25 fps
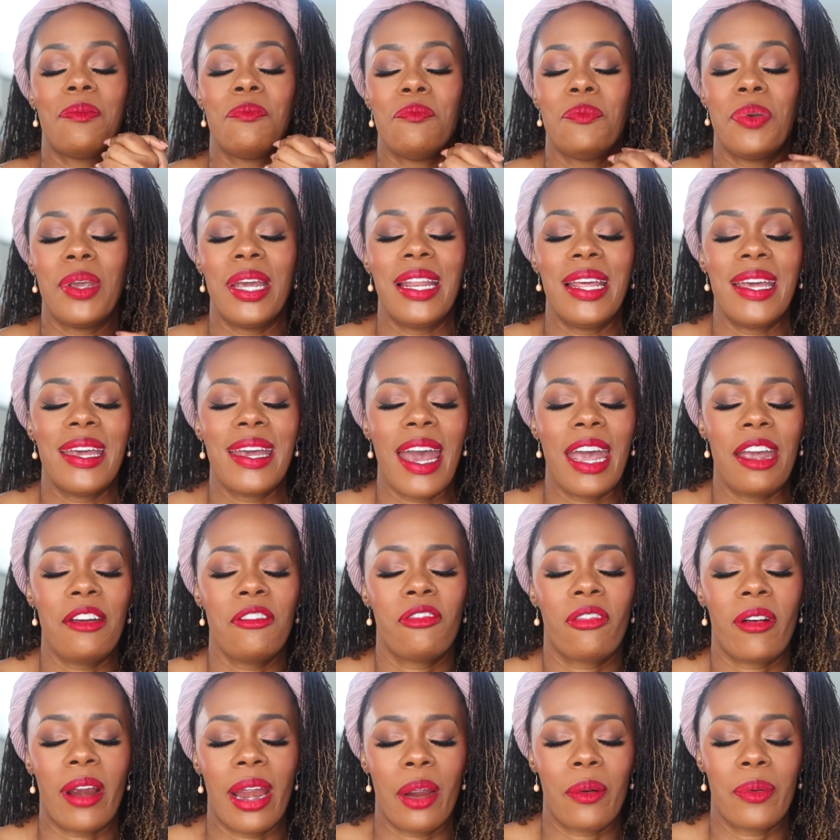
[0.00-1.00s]
BDK
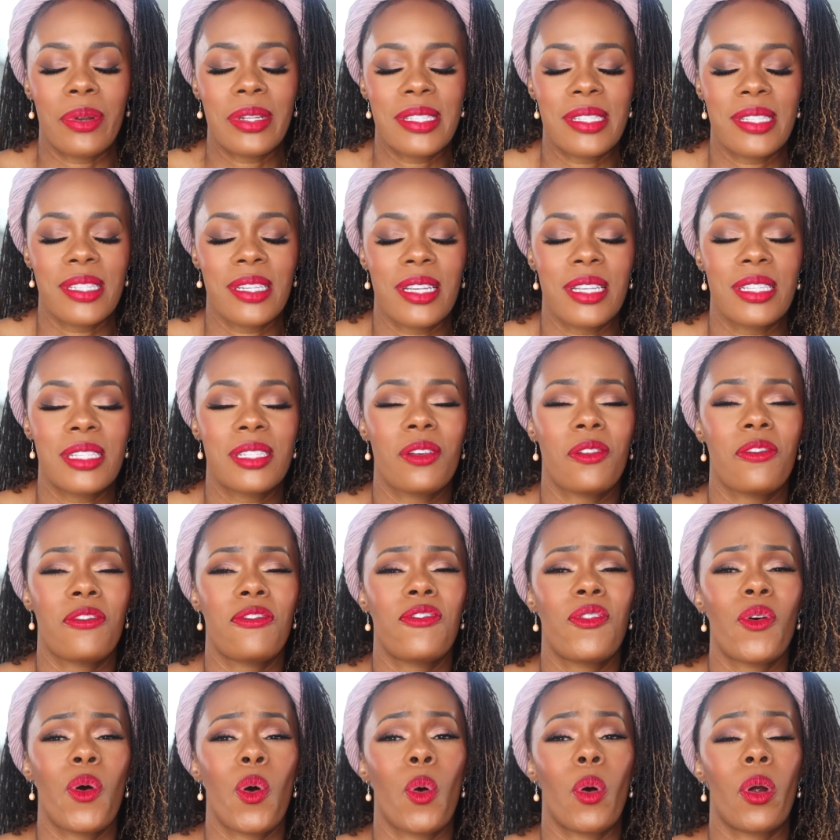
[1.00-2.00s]
fragrances
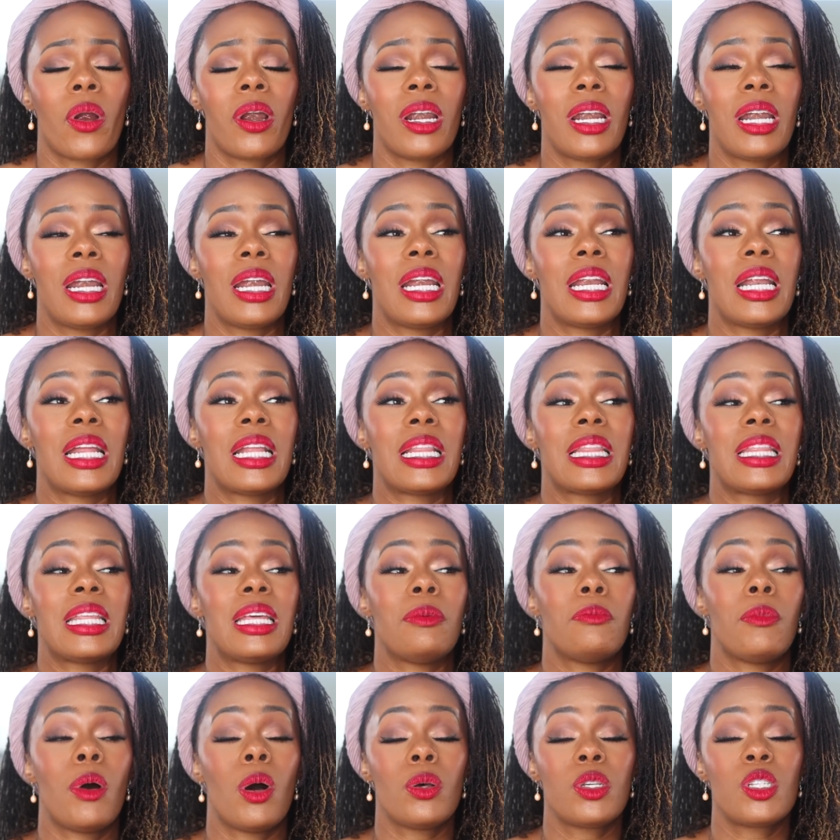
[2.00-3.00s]
for the
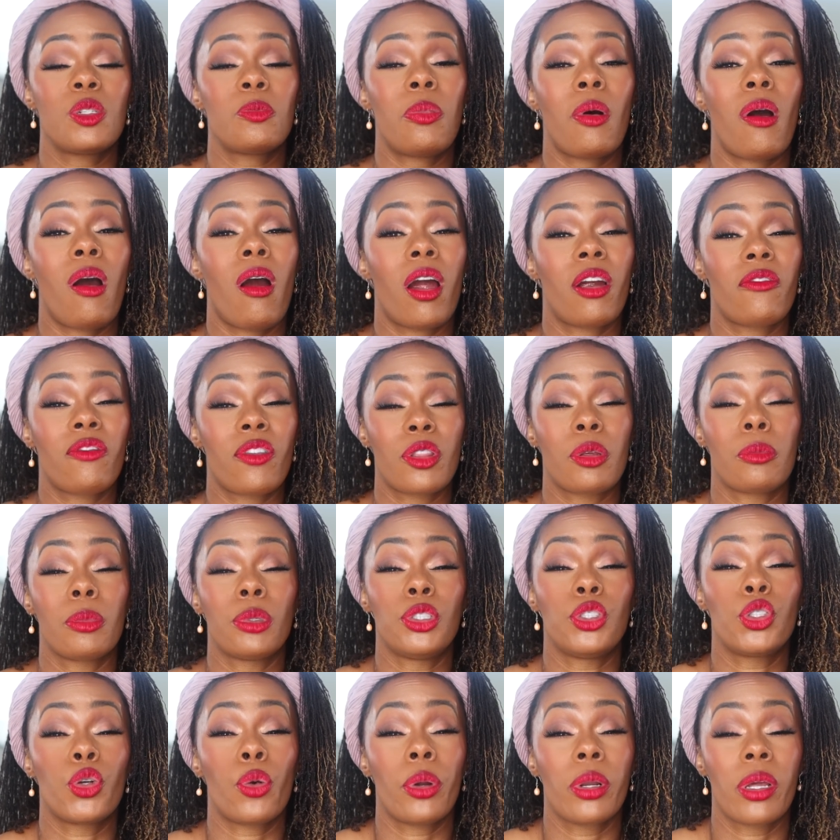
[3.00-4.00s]
most part, for the
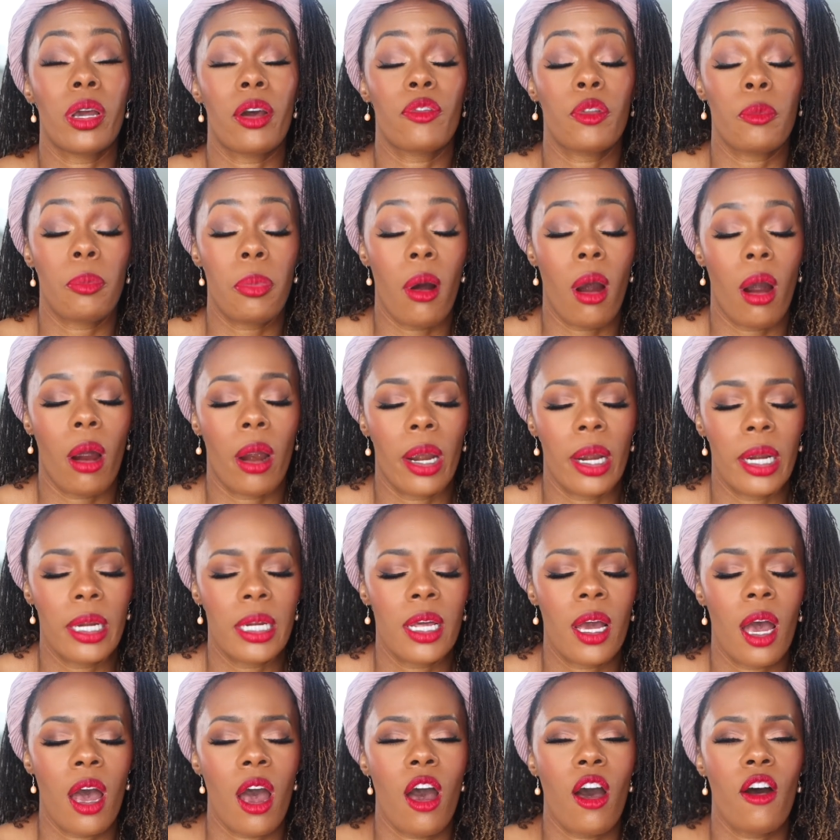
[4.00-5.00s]
majority of the part,
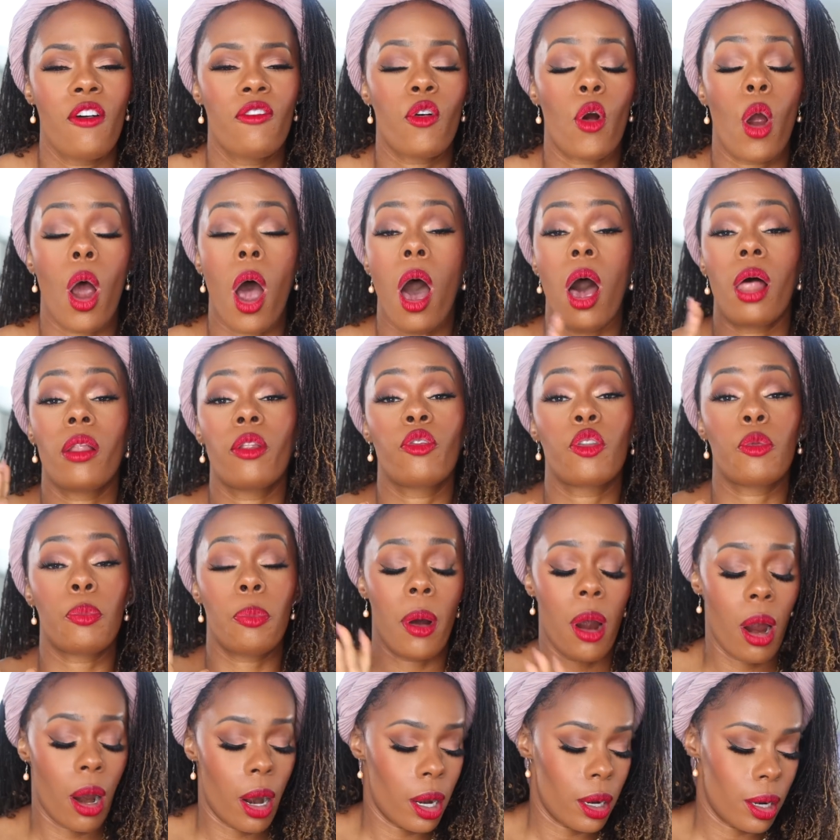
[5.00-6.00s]
for all of the
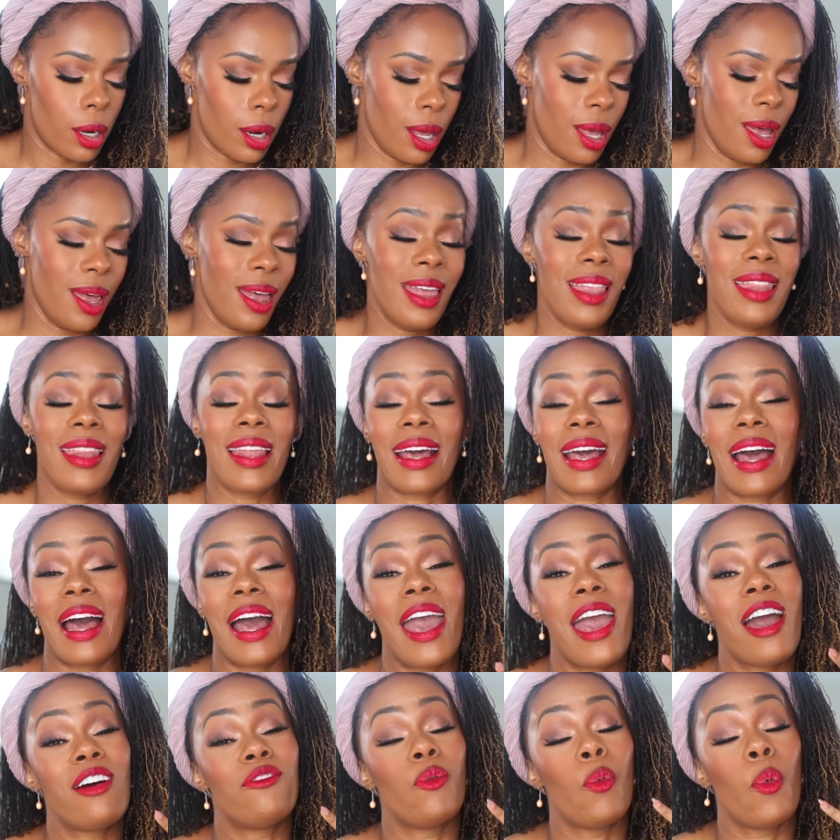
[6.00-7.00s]
part. Like I
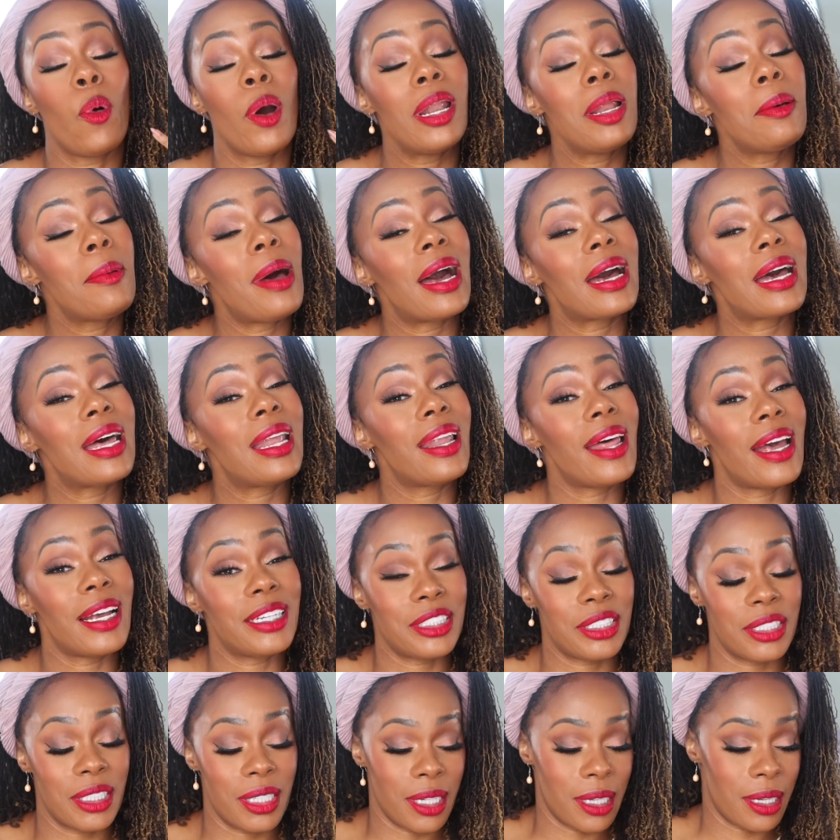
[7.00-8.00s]
have one in my
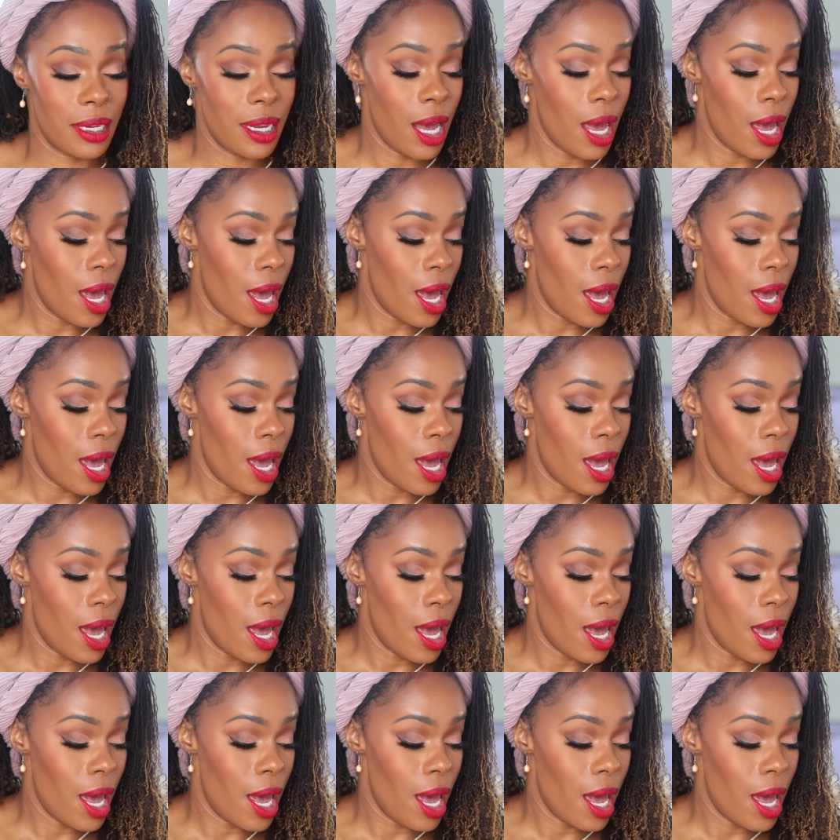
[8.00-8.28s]
collection